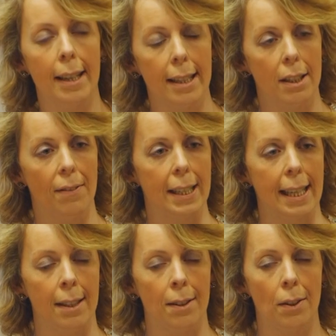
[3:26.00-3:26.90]
that
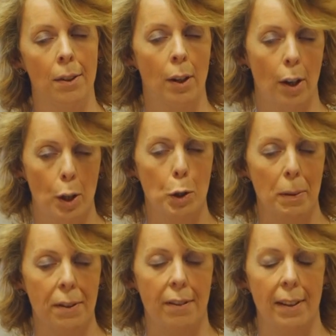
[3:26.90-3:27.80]
dividend on a
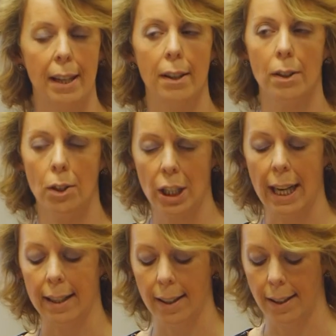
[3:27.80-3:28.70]
specific
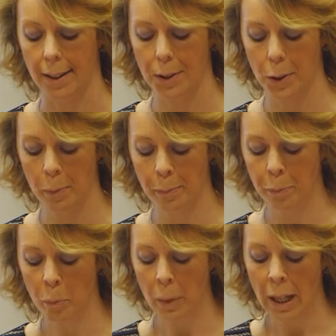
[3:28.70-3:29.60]
share class.
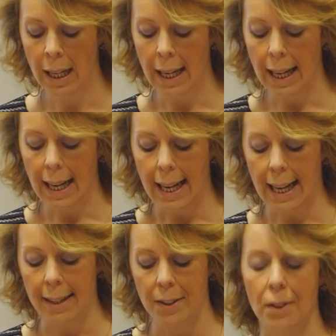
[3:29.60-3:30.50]

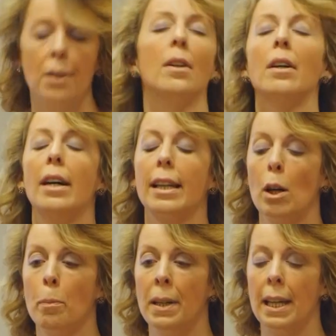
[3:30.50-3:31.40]
And a
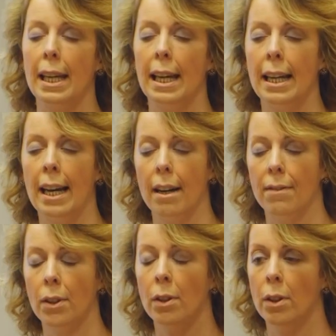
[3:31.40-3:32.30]
company can
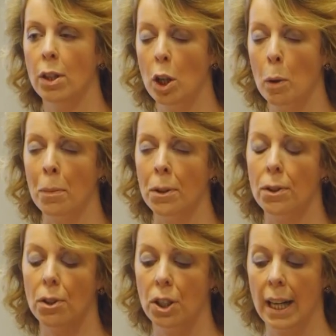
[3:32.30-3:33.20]
have
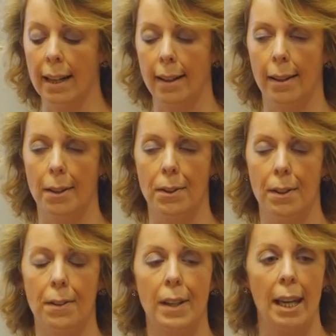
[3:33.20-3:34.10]
numerous share
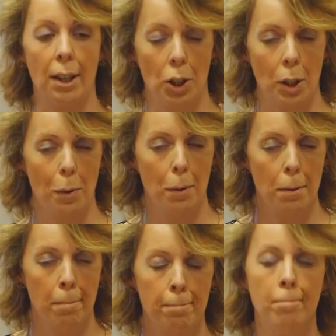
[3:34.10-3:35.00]
classes issued
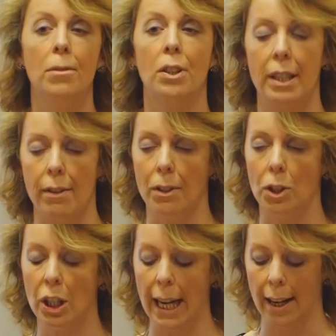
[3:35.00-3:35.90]
to
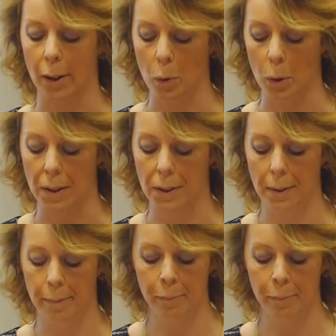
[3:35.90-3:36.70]
different shareholders.